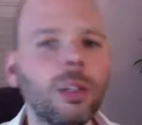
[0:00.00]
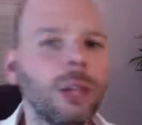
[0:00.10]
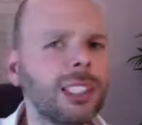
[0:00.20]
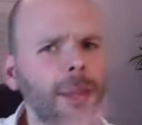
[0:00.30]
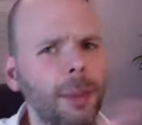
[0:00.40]
So
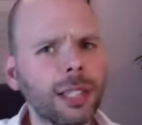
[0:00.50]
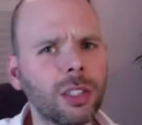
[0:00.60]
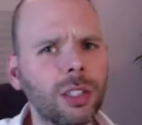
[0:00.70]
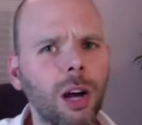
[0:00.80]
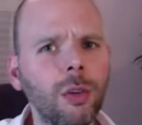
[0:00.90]
let's get back
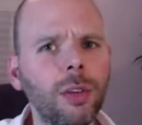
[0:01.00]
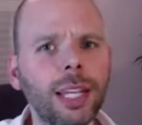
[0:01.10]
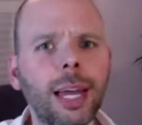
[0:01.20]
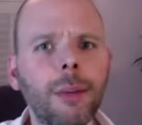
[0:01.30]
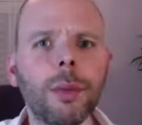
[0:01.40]
to
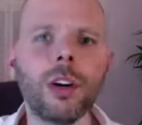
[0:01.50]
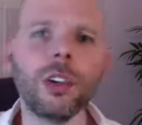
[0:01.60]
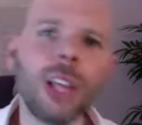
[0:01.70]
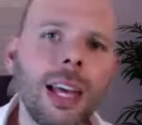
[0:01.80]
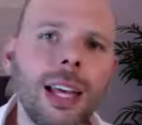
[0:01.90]
COVID again,
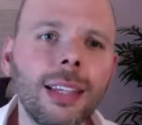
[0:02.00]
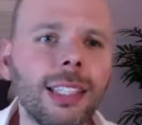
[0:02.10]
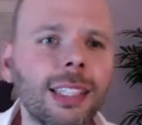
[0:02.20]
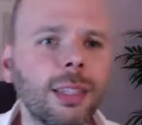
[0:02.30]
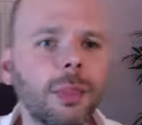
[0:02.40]
because
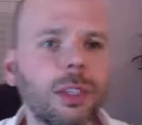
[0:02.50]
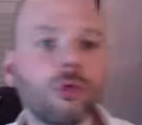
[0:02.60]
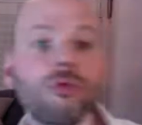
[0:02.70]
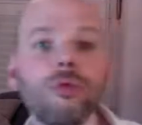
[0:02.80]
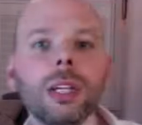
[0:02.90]
this is something
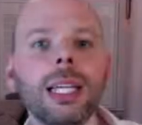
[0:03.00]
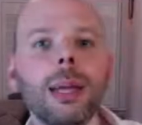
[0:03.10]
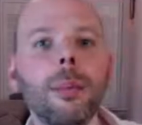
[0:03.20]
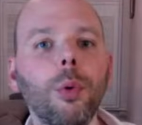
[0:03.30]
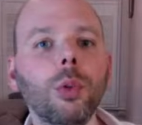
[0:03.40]
that's
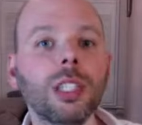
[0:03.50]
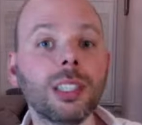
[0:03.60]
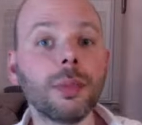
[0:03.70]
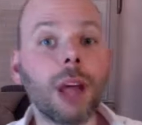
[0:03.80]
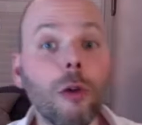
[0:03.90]
really
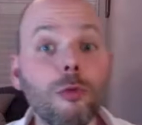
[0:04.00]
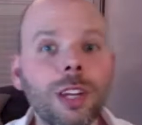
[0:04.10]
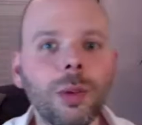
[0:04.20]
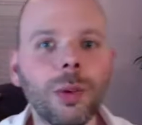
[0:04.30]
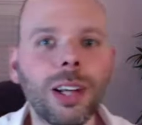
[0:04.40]
important, something I
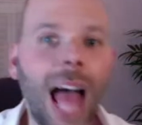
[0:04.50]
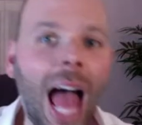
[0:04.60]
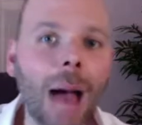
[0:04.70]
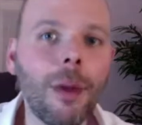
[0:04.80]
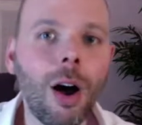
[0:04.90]
really want to
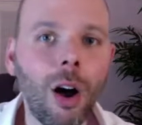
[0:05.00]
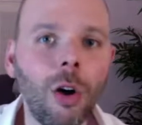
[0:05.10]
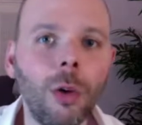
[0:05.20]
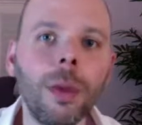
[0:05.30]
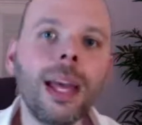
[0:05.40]
hammer
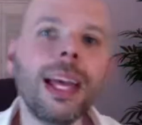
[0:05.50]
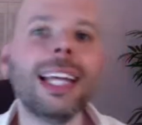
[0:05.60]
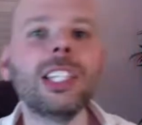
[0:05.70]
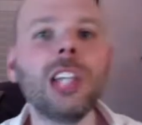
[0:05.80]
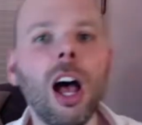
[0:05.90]
home
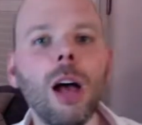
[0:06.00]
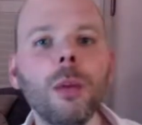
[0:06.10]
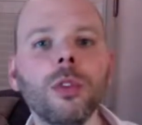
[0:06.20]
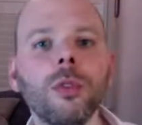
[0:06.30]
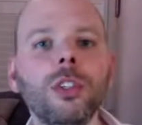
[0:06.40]
in
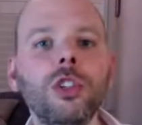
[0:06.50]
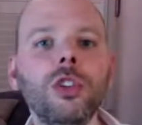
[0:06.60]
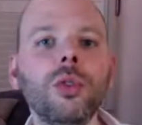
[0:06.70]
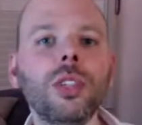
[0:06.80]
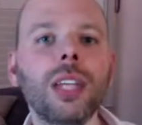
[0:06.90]
terms of
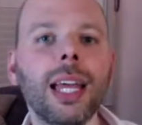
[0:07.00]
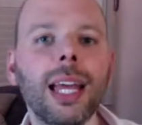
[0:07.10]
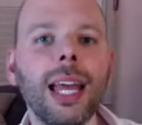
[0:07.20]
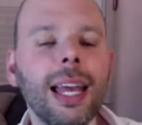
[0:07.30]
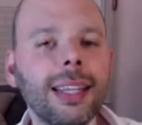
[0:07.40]
using
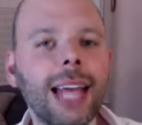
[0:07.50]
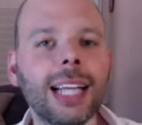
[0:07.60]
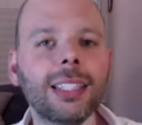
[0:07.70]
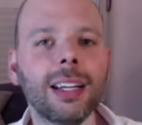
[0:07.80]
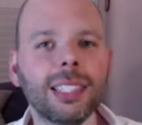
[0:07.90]
the
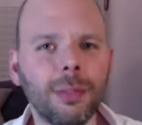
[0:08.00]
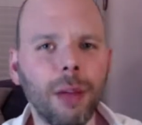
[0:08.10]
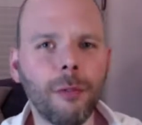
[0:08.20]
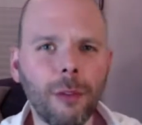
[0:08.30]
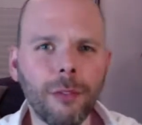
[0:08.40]

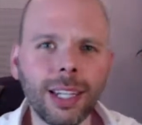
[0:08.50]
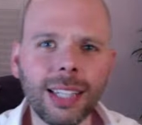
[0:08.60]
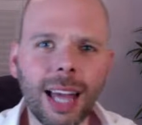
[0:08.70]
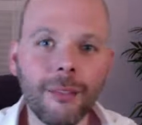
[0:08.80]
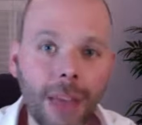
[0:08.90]
anxiety and
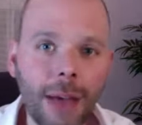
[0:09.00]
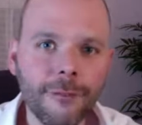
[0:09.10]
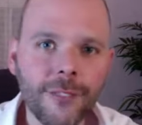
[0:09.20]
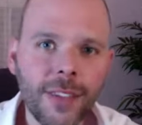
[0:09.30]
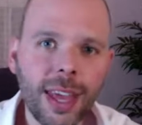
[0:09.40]
feeling that
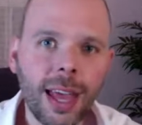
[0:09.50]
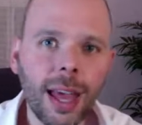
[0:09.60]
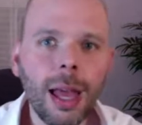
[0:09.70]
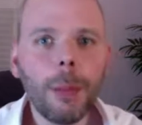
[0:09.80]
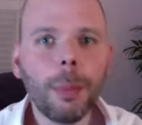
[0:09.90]

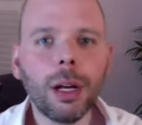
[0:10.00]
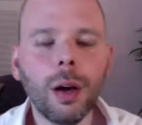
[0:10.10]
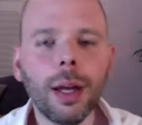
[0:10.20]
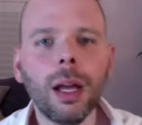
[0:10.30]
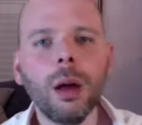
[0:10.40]
fear, but
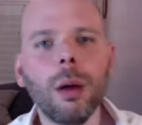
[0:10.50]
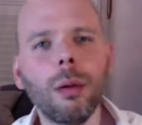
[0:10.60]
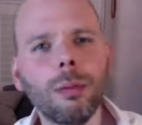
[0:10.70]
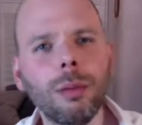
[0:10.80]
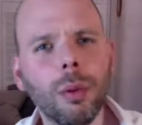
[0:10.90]
going,
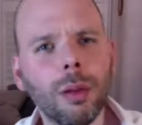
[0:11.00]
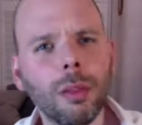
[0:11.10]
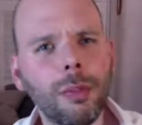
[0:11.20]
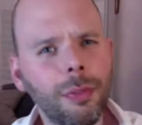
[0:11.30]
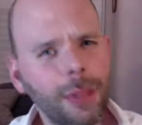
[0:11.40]
Well,
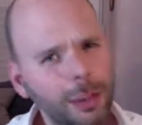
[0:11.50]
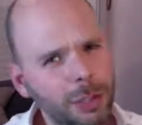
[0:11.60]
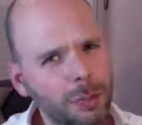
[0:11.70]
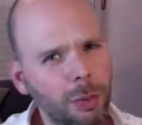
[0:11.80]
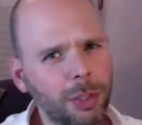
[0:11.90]
the fear
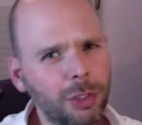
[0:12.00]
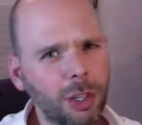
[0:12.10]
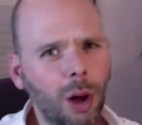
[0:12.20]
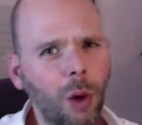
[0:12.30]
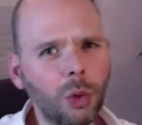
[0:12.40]
is probably
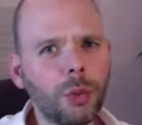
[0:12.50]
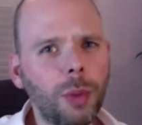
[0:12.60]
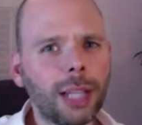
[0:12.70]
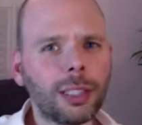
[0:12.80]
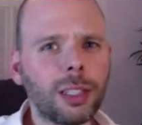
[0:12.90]
trying to hold you
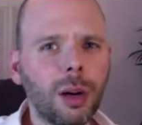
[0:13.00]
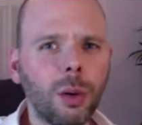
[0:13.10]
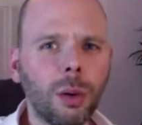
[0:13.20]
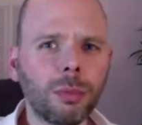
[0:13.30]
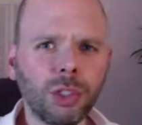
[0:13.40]
back to
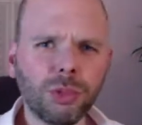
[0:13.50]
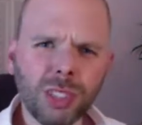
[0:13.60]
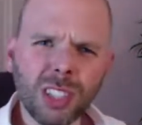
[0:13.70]
go, just